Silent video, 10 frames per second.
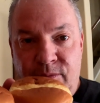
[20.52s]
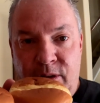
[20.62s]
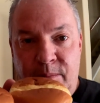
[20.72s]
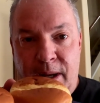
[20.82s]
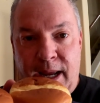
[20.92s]

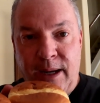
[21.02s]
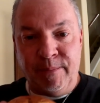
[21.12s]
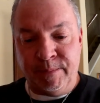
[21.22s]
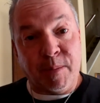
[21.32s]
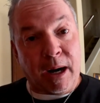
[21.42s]
from
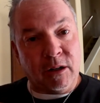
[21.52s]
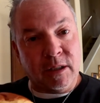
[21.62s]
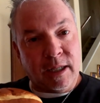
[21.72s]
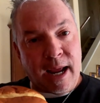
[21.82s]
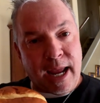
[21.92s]
a spiral
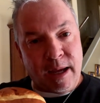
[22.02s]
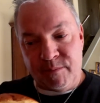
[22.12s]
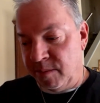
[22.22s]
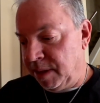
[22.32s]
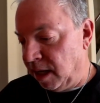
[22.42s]
cut ham
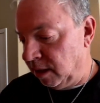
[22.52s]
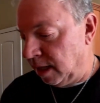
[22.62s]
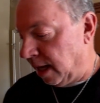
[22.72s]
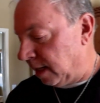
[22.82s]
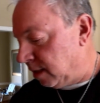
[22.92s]
from the
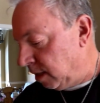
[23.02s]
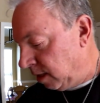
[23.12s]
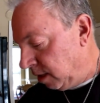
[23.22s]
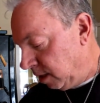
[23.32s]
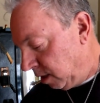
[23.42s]
holidays.
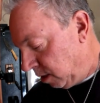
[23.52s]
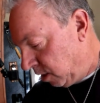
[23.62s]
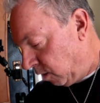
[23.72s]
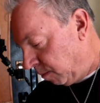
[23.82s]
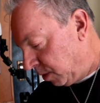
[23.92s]

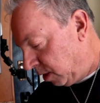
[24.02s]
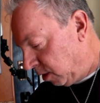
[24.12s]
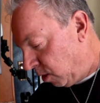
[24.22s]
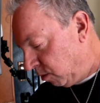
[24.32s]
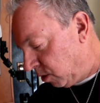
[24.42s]
So I'm still
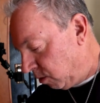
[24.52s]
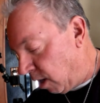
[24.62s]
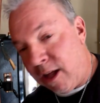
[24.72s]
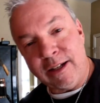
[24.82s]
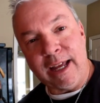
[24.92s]
going through
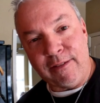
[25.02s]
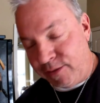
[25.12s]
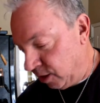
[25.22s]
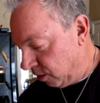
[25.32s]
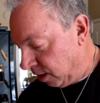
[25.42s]
holiday
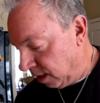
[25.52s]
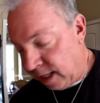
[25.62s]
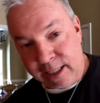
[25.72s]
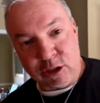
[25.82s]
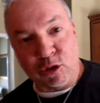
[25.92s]
food.
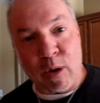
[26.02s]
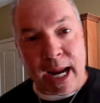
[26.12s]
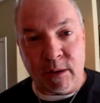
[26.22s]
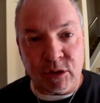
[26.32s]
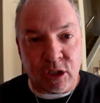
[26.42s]
That's
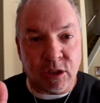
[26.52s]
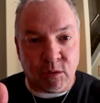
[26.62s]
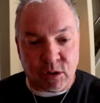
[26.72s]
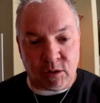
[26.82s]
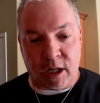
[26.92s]
great. Still
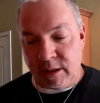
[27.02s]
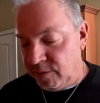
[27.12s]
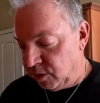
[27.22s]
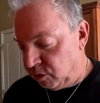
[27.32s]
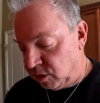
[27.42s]
going through holiday
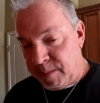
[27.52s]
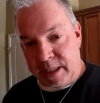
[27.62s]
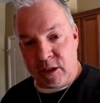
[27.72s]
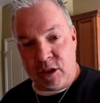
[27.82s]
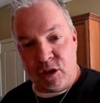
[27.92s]
food, still
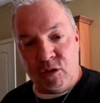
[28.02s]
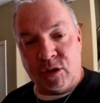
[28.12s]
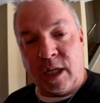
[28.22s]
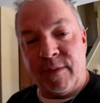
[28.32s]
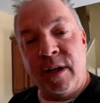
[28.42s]
making good
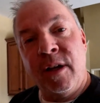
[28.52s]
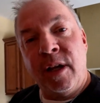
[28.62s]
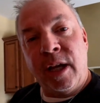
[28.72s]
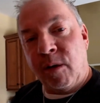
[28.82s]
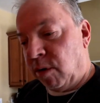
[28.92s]
use of it. And